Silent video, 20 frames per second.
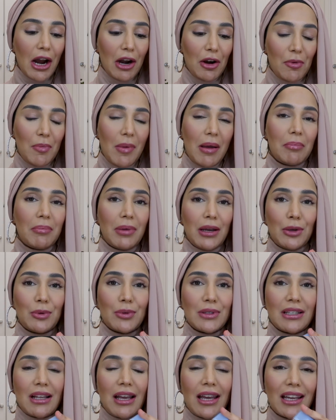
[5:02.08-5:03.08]
I remember it
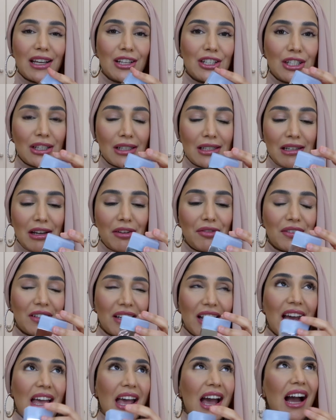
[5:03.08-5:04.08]
was like just
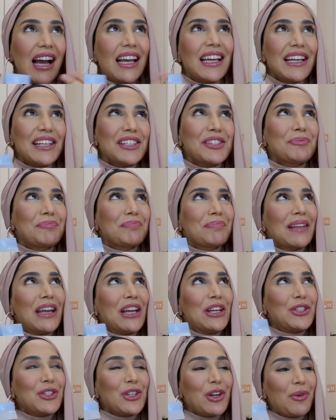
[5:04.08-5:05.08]
after, I guess,
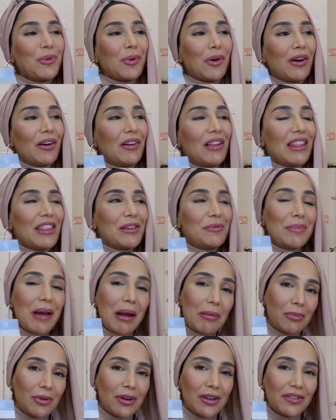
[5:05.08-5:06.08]
do you know what? The
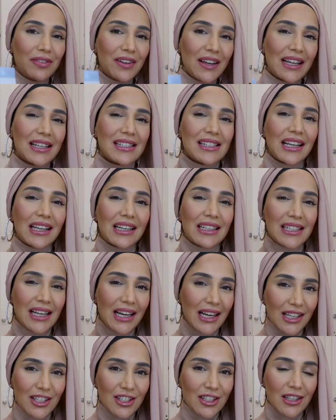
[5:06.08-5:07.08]
memory of it is like
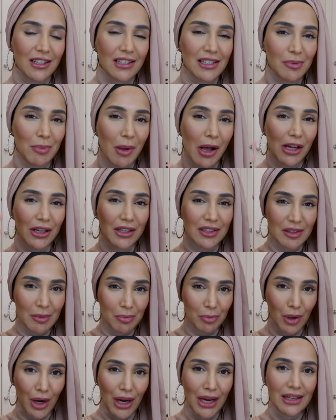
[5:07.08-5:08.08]
attached to the smell because the
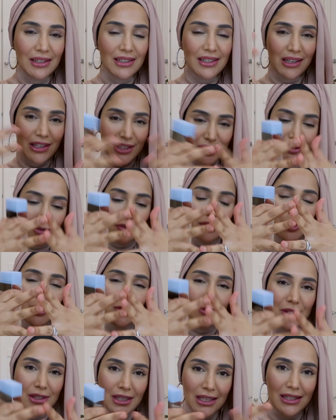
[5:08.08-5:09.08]
brain does
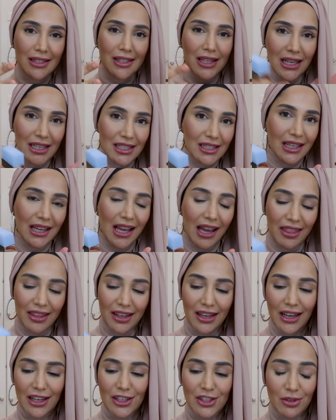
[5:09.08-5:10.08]
fuse these things together.
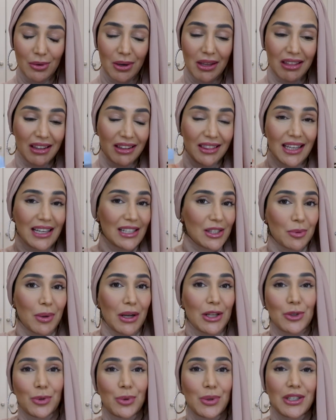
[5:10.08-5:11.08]
And so I think that's why
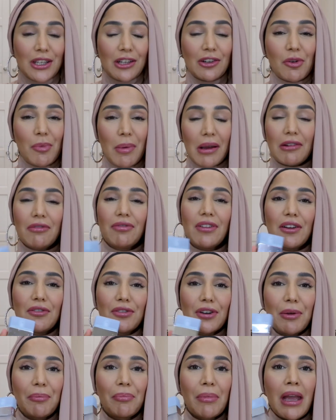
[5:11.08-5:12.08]
it's always going to remain a
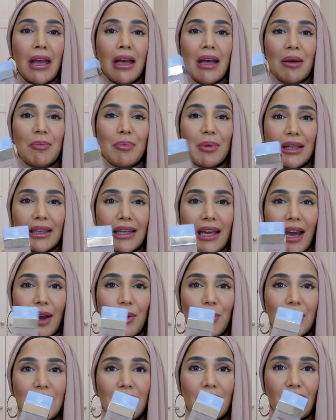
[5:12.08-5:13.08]
favorite. But yeah,
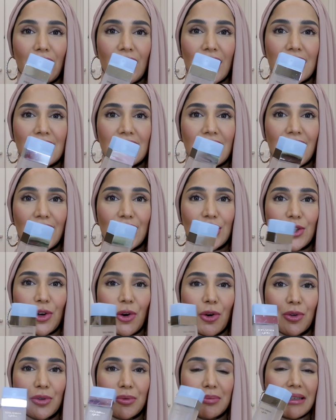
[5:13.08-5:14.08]
when he first like
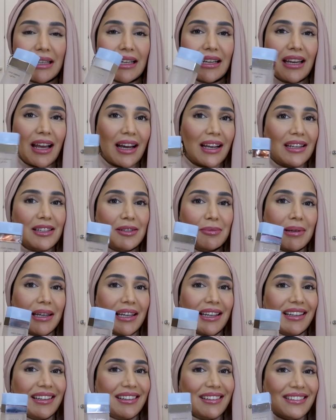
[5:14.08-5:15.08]
told me he liked
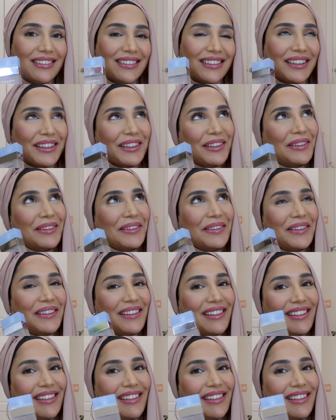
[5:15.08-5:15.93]
me, I know,